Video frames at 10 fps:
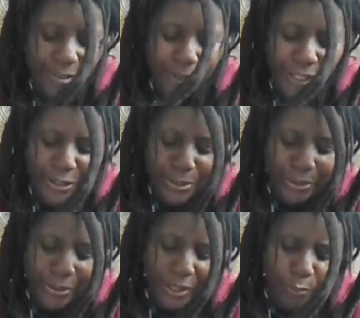One
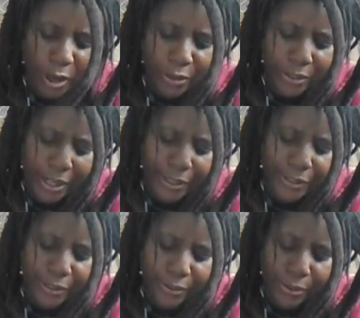historian, Ronald Hutton,